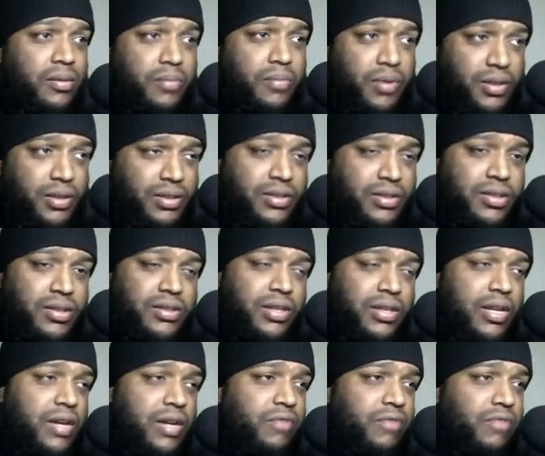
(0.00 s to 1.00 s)
But there's a
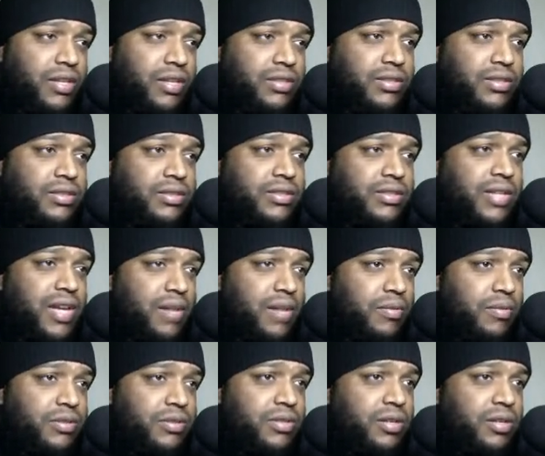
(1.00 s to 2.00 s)
lot of racist
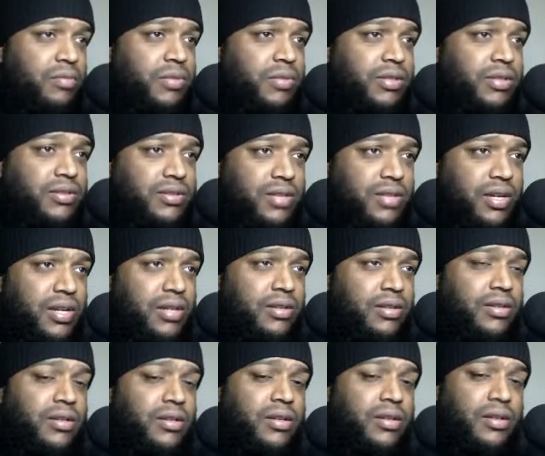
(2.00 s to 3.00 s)
comments that are being said
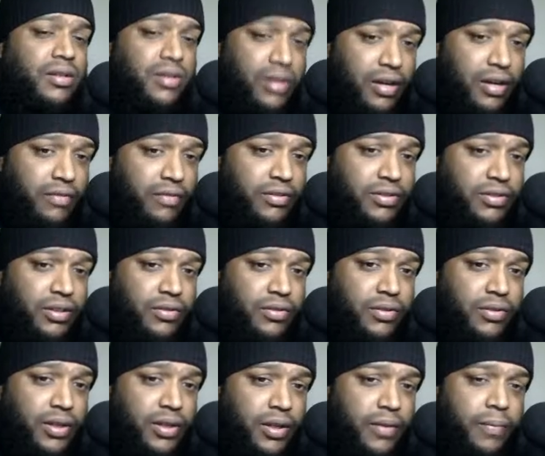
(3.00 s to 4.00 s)
every single
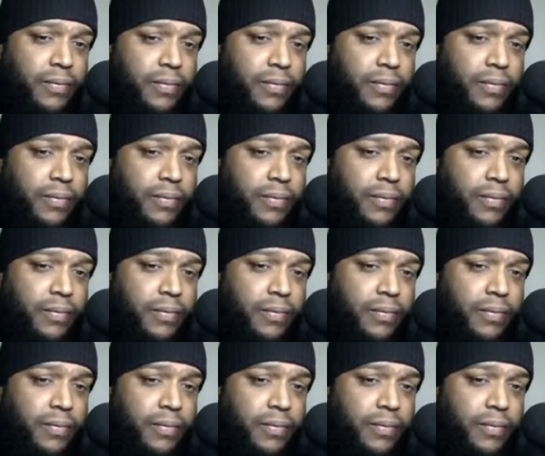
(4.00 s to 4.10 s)
day.